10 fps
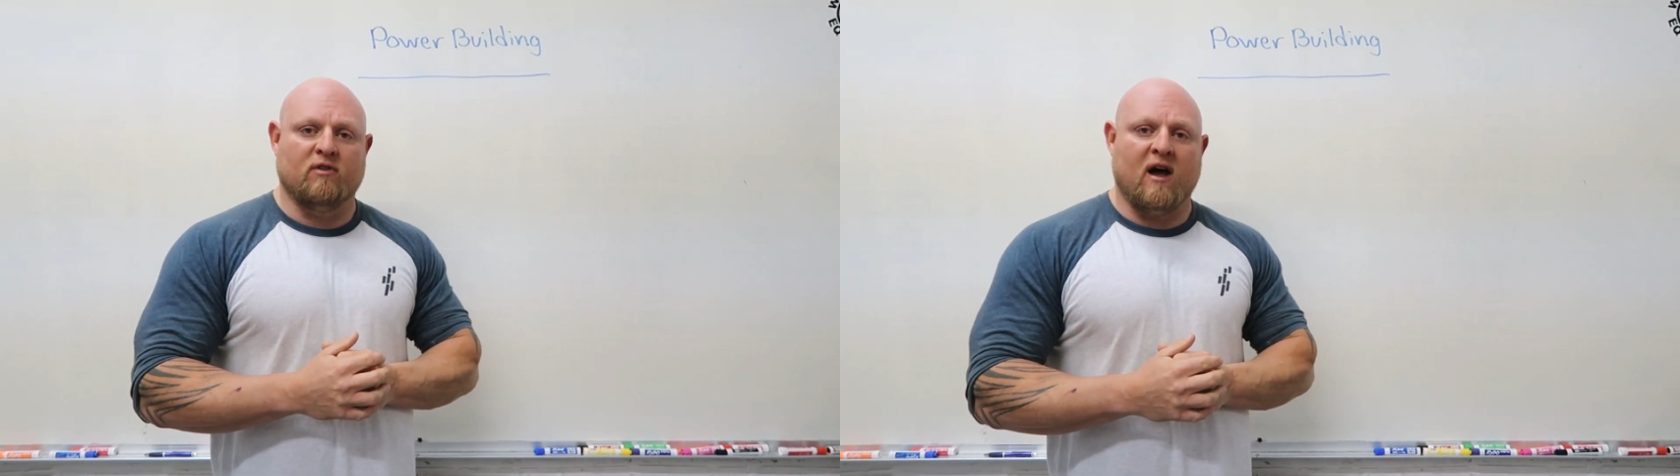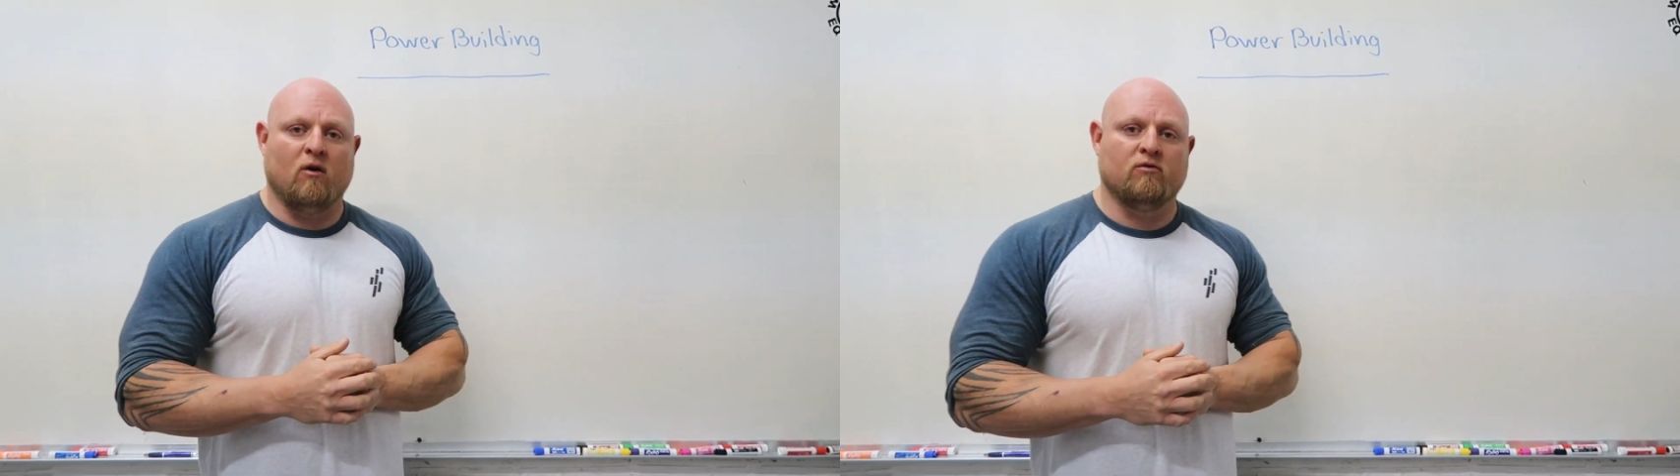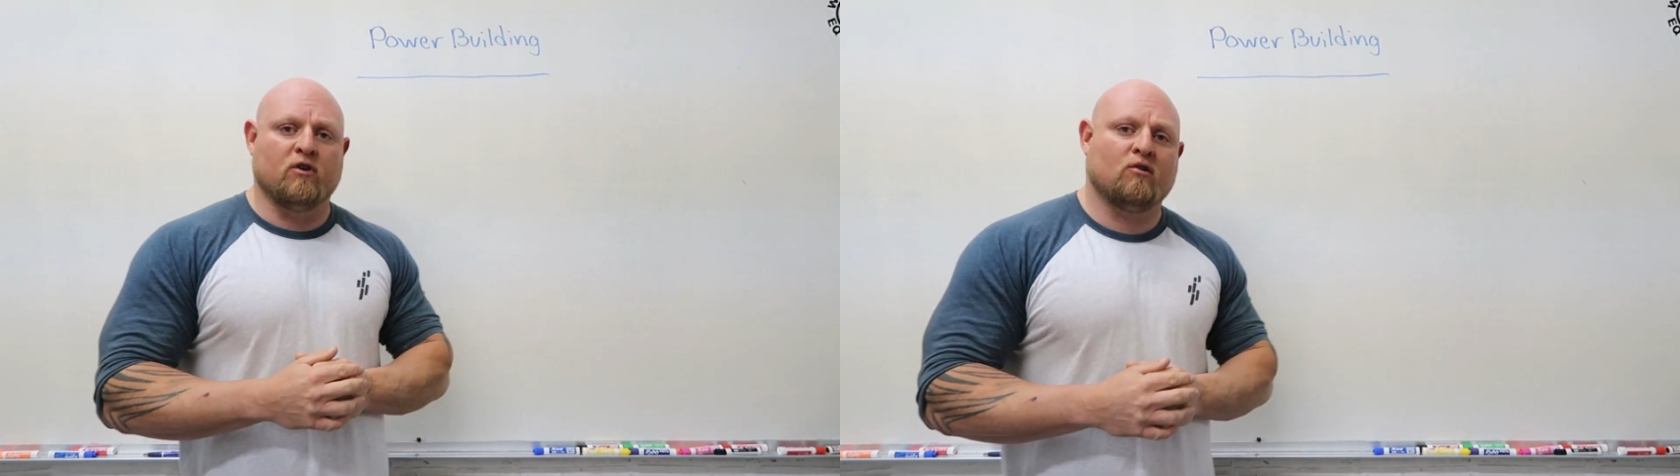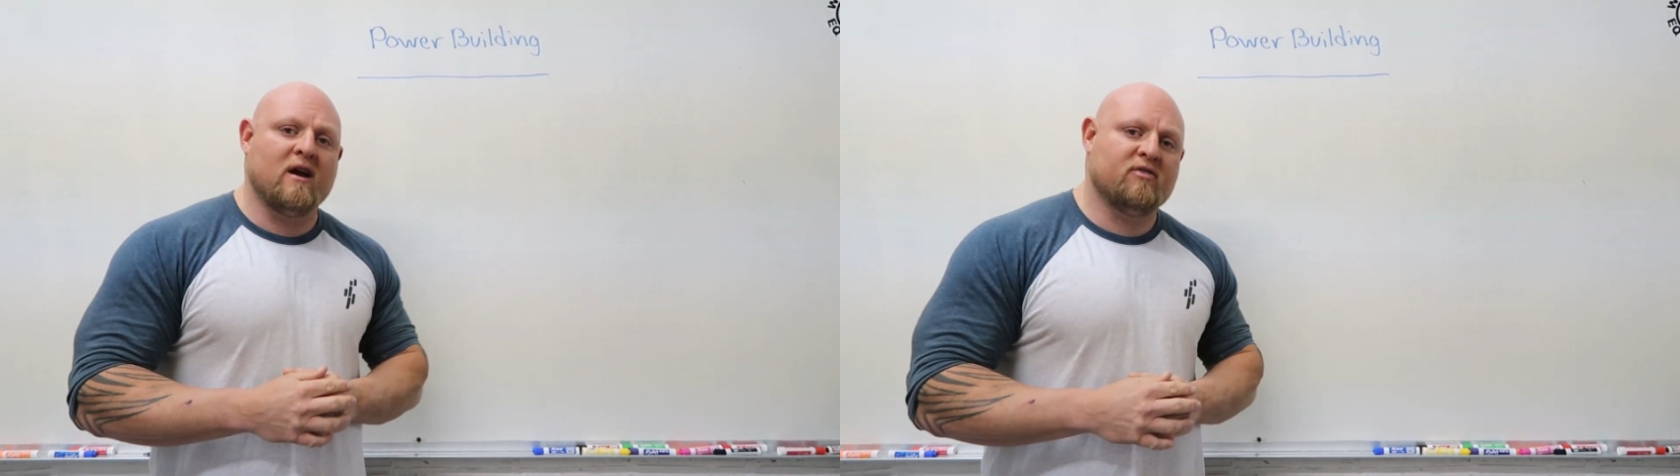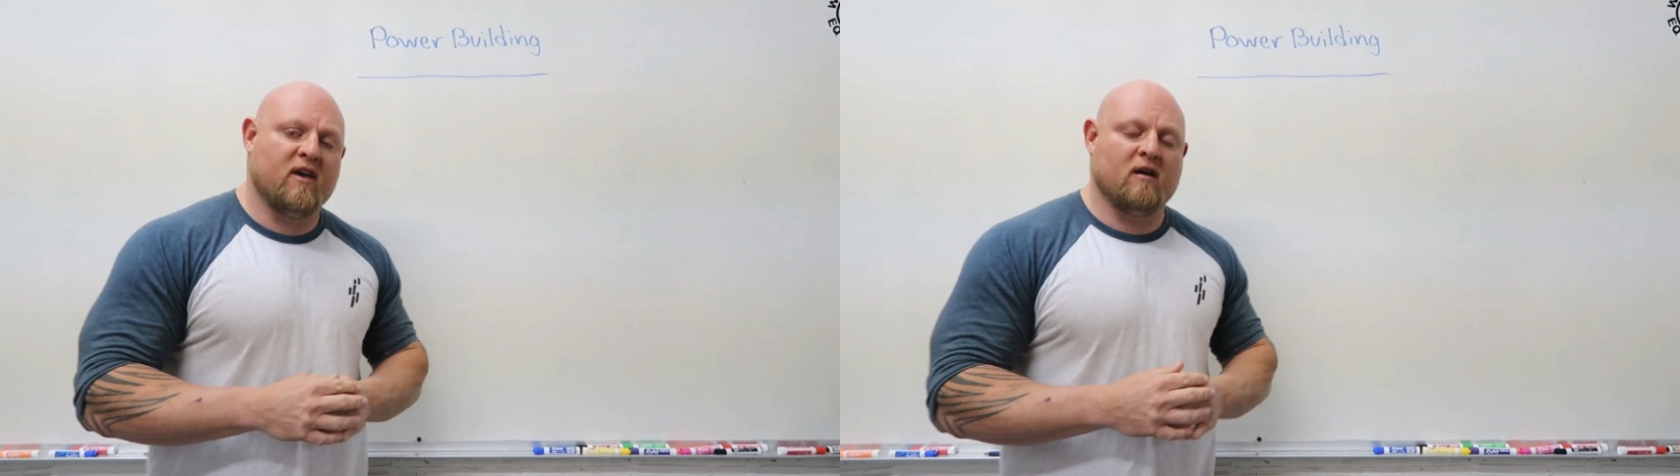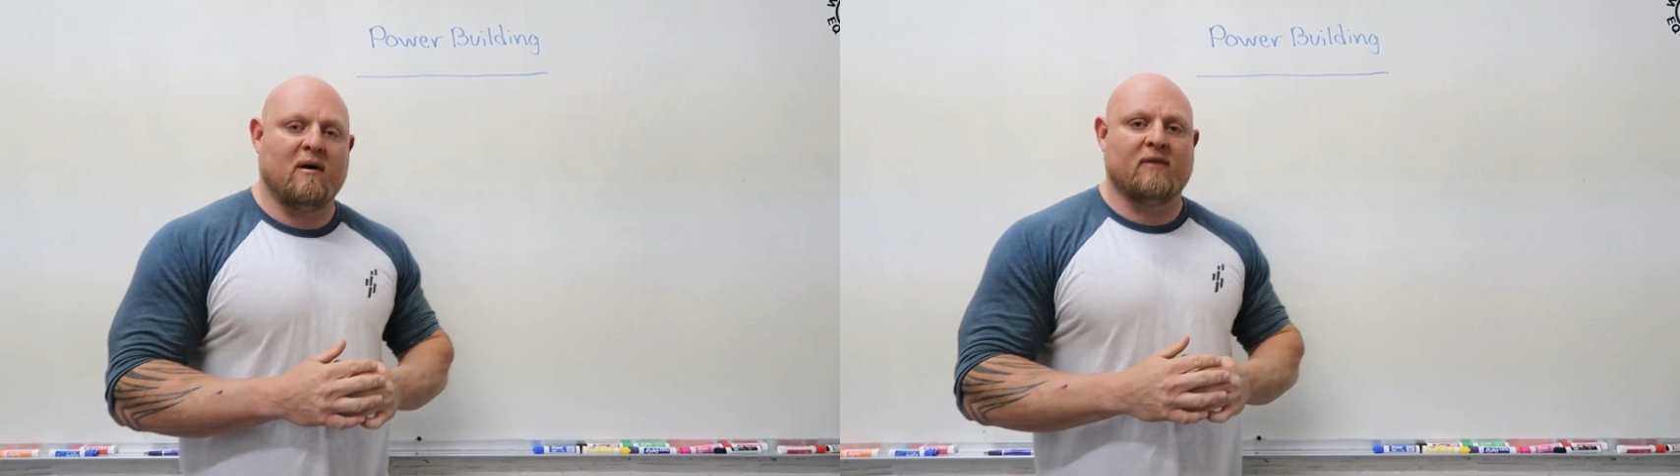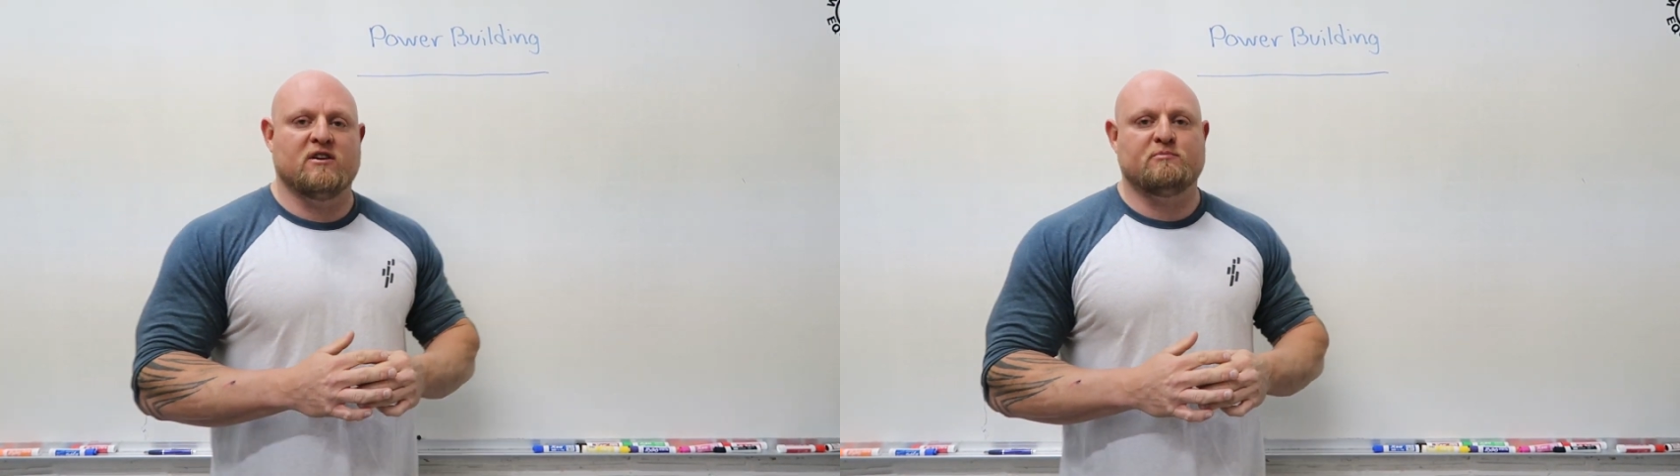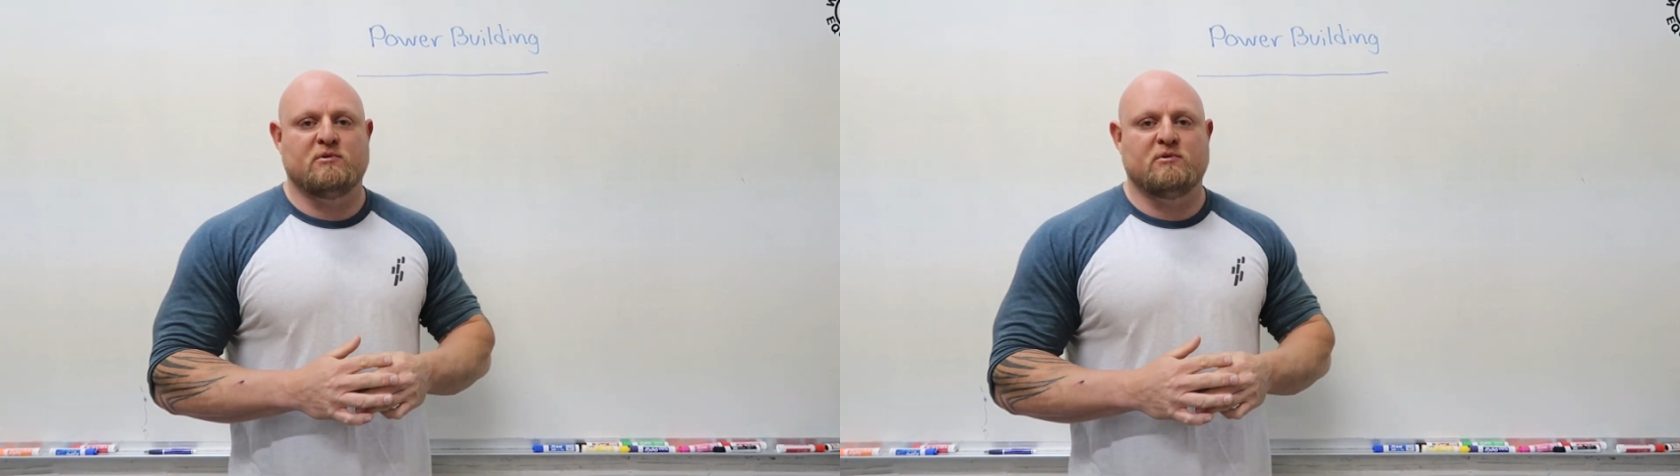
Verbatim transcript: Now, the great thing about this